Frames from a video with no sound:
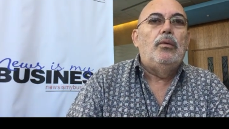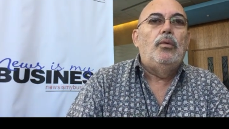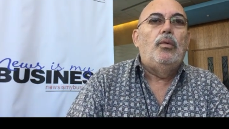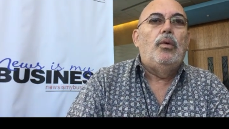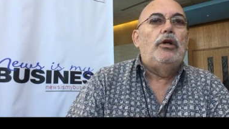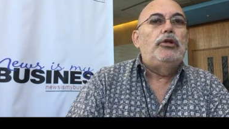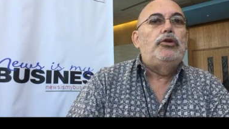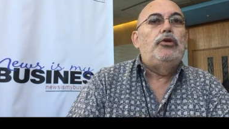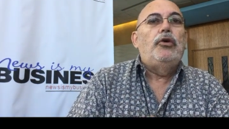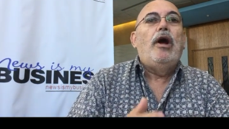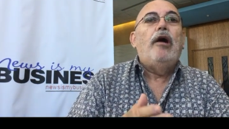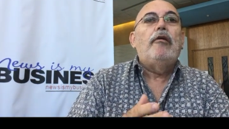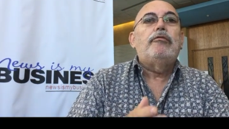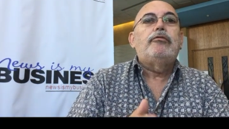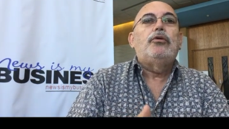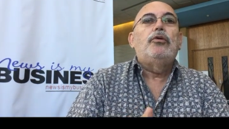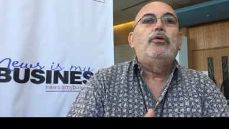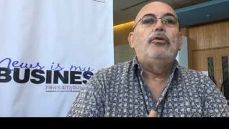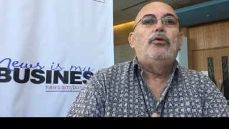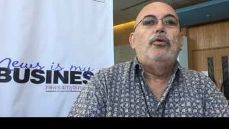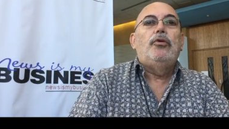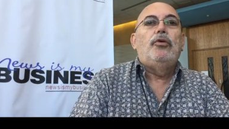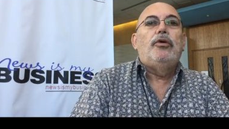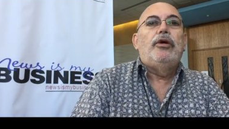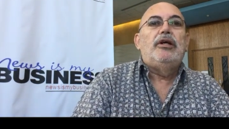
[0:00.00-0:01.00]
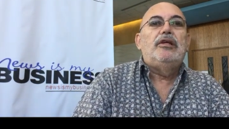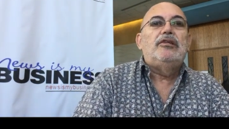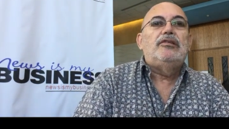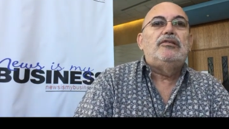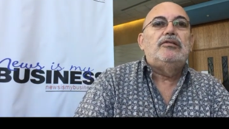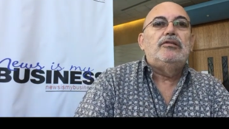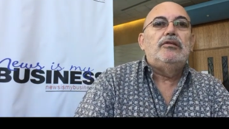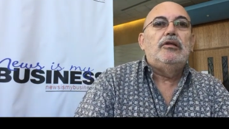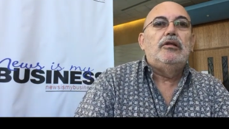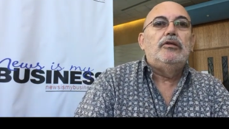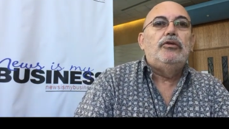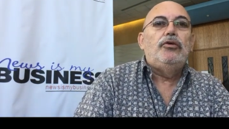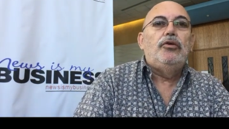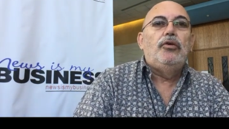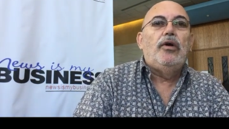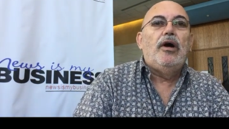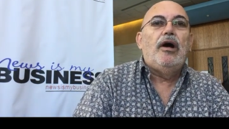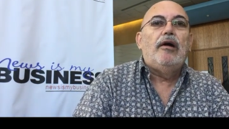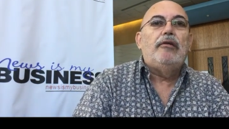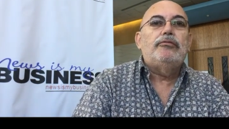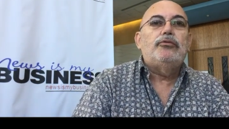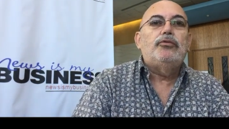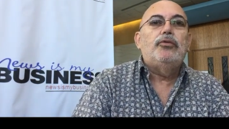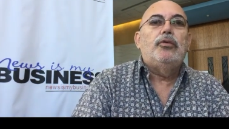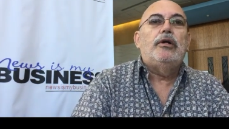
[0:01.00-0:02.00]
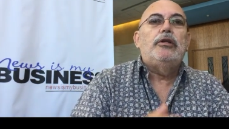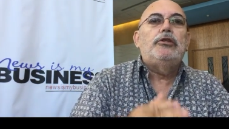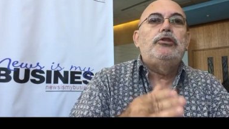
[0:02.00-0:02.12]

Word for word: what you have to do is you have to